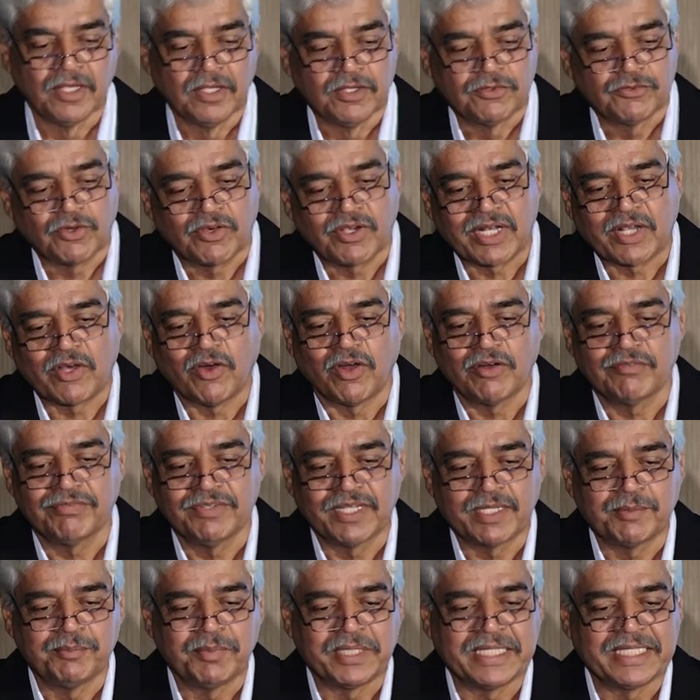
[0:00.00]
So,
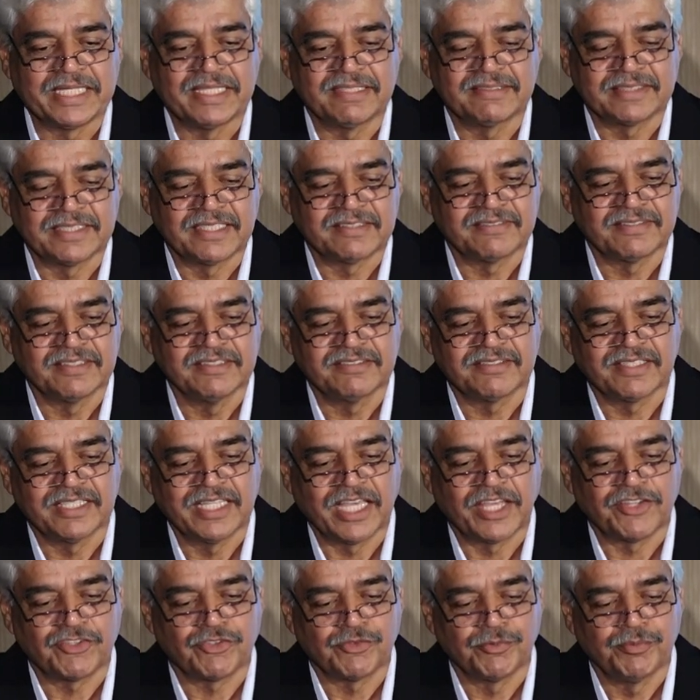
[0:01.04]
conflict mitigation essentially
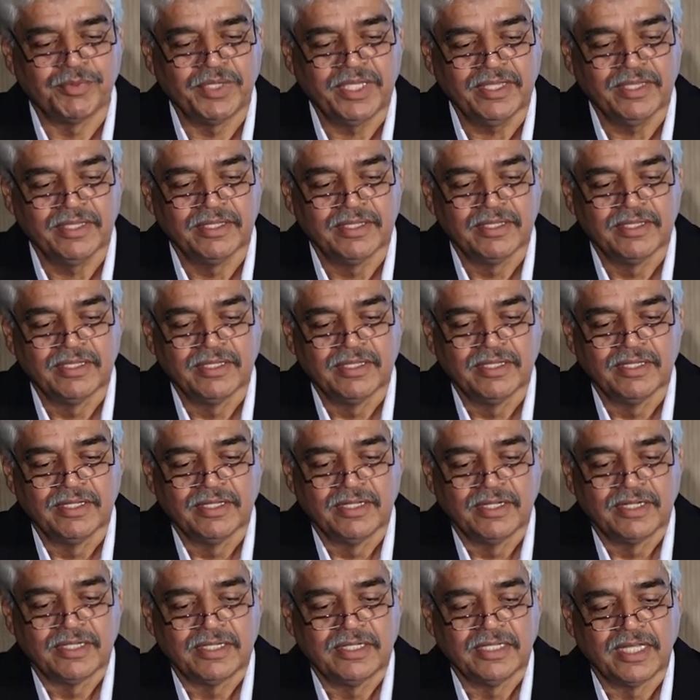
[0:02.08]
has to be
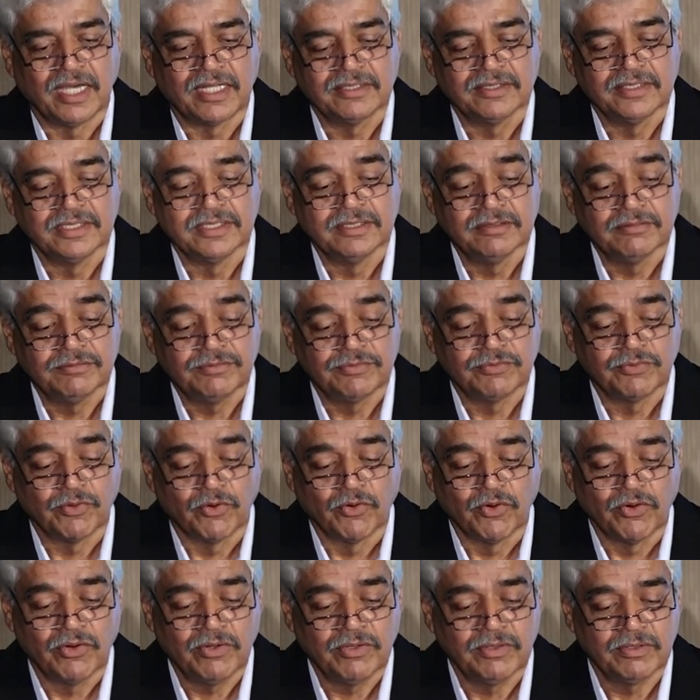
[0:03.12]
done in
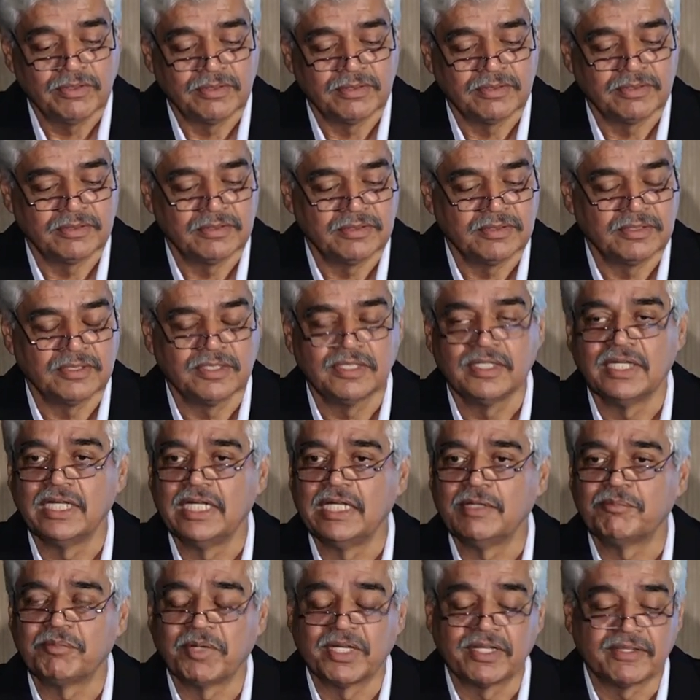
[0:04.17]
four
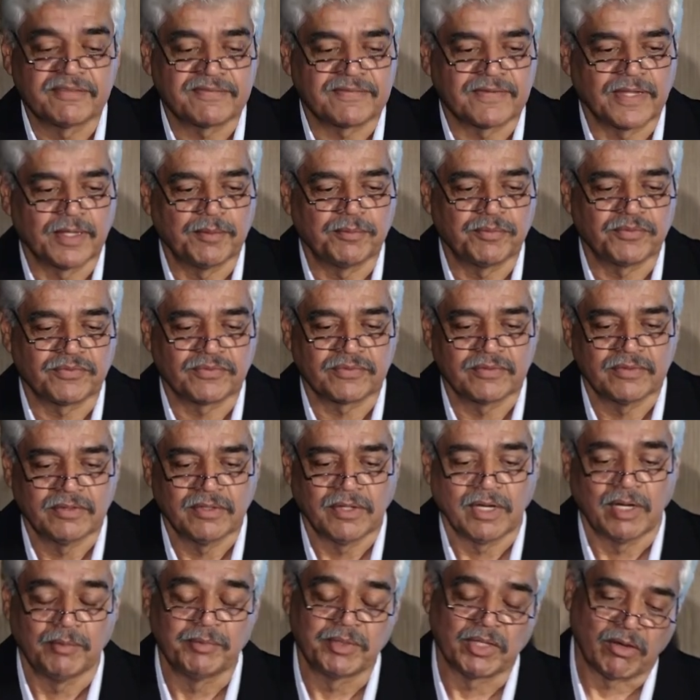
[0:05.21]
independent steps.
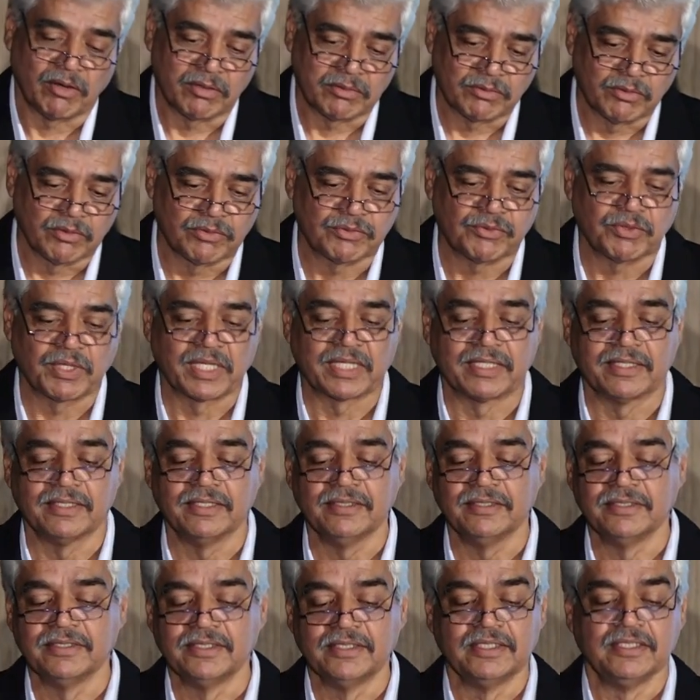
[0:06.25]
I mean, all go together.
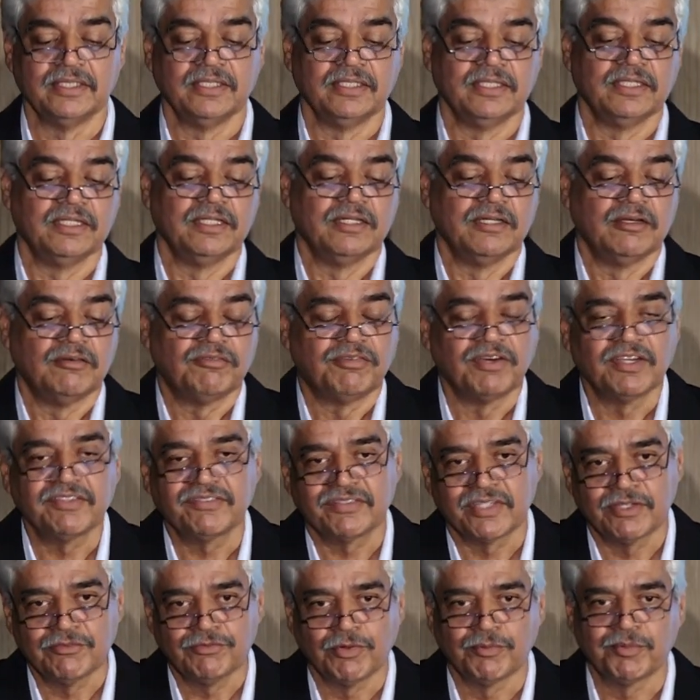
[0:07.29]

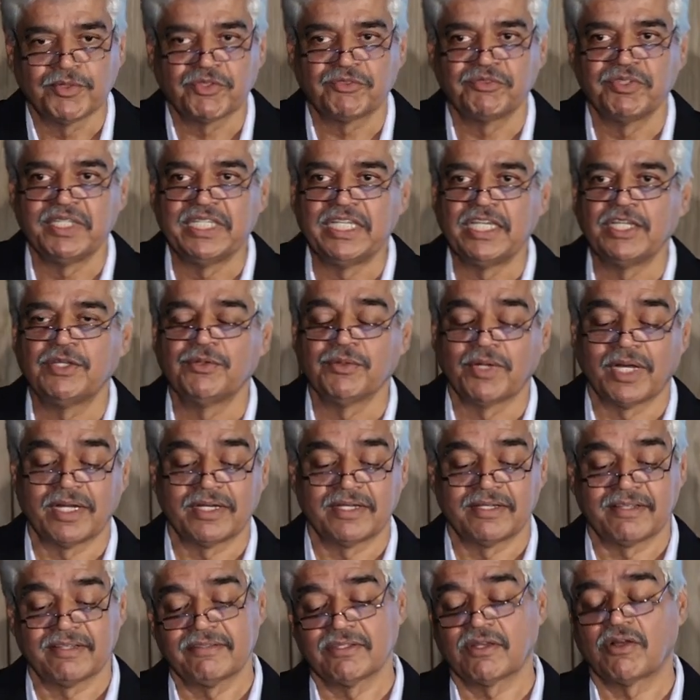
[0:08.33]
First and foremost, we need to
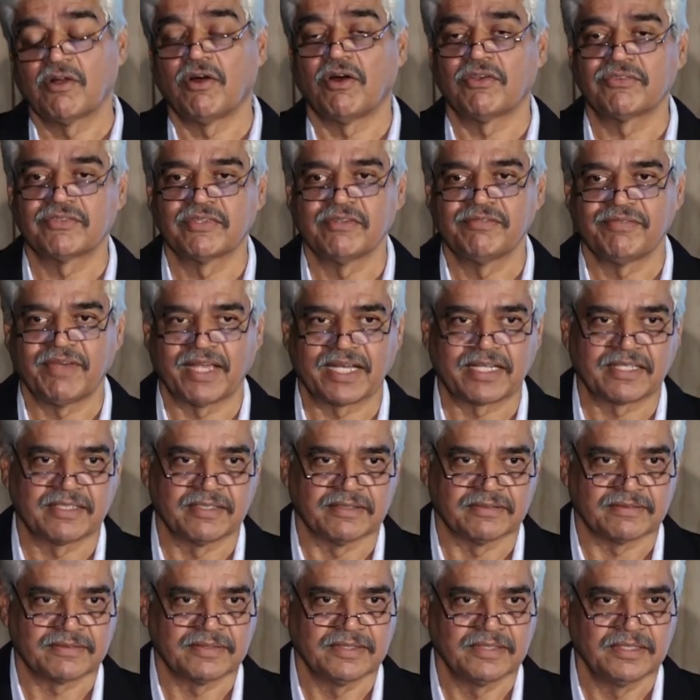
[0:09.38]
address the causal
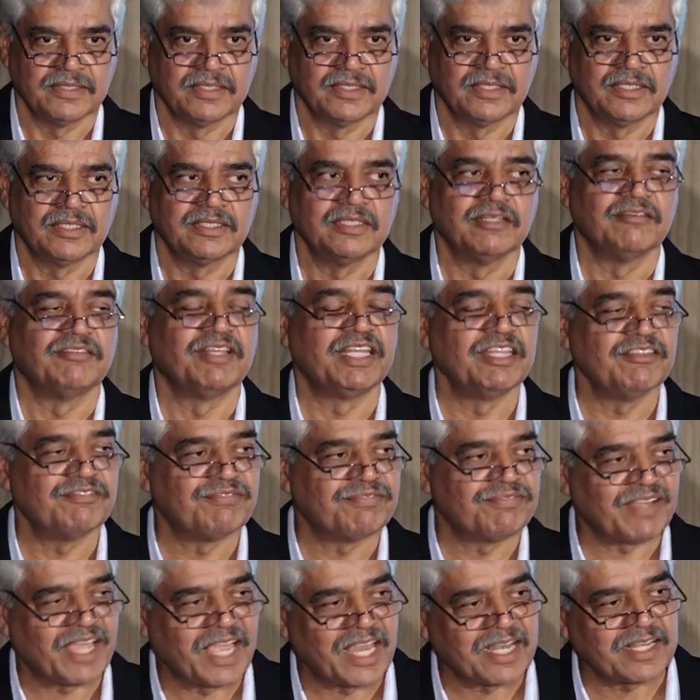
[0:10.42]
factors. The very
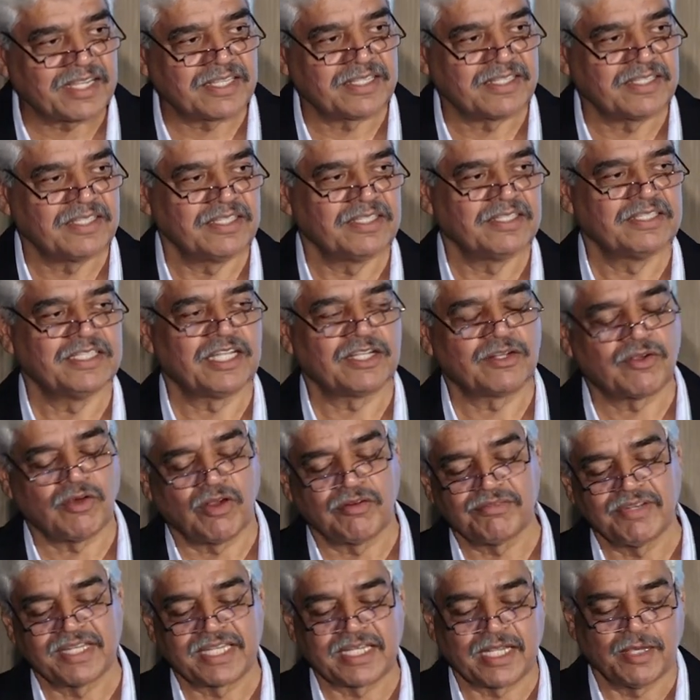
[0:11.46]
fact that
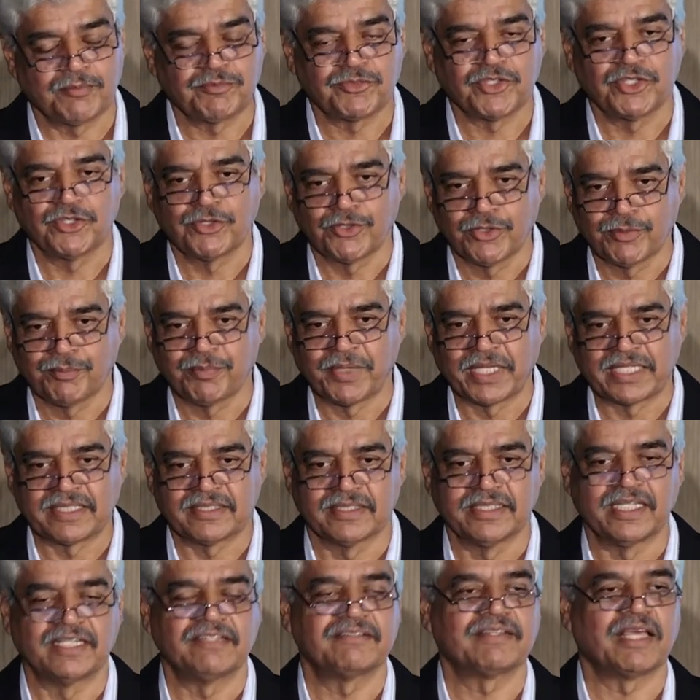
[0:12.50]
conflict comes into the
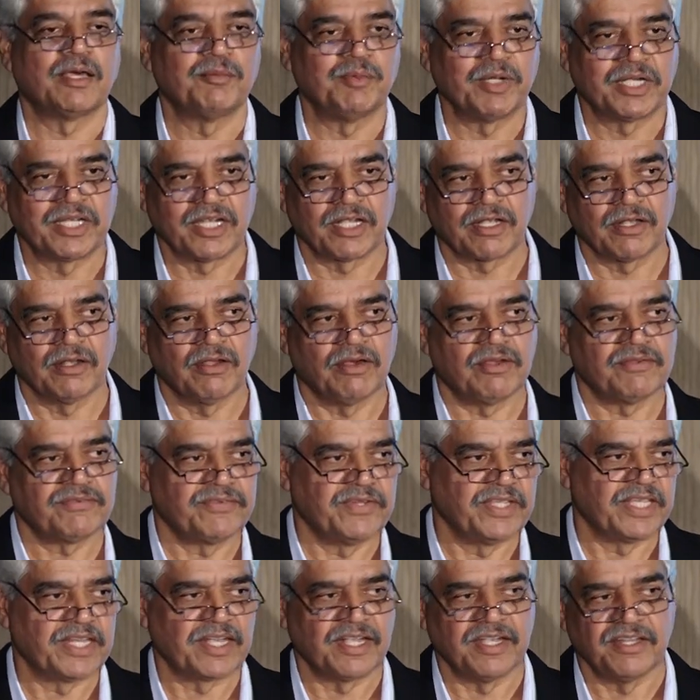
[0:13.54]
picture that is habitat loss,
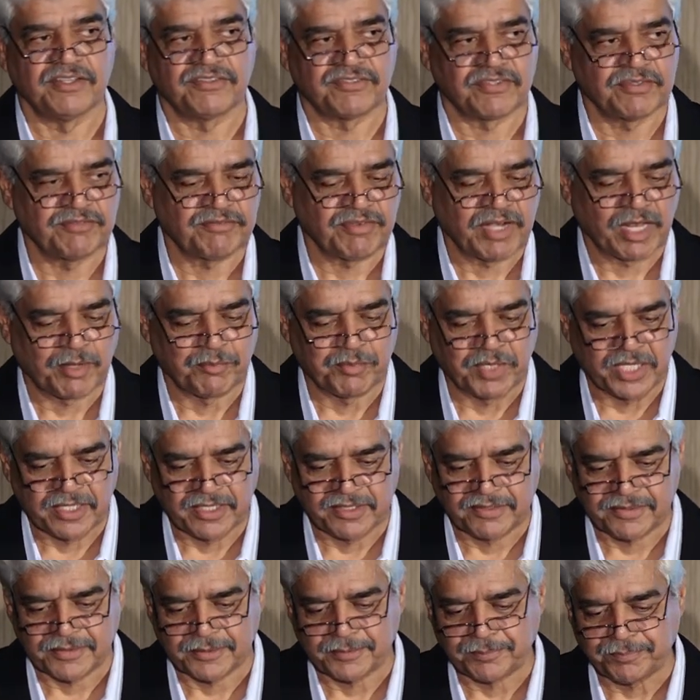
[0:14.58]
degradation,
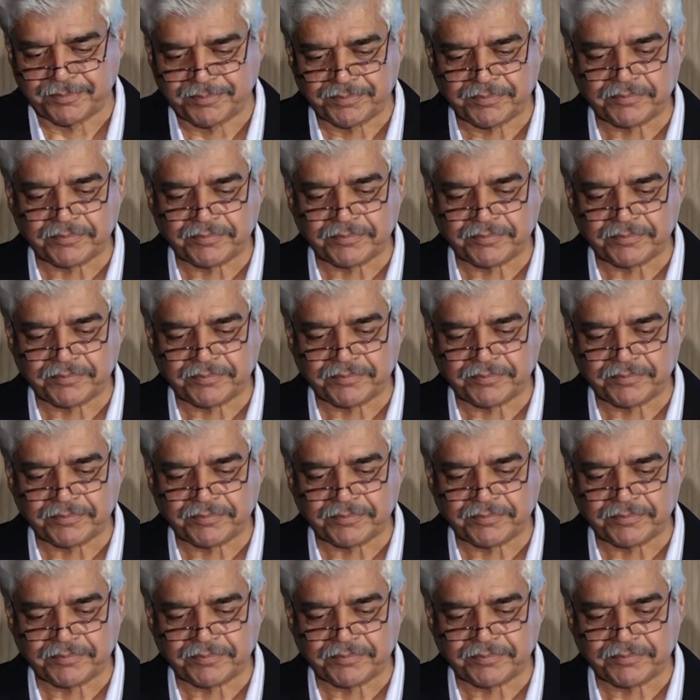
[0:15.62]
fragmentation.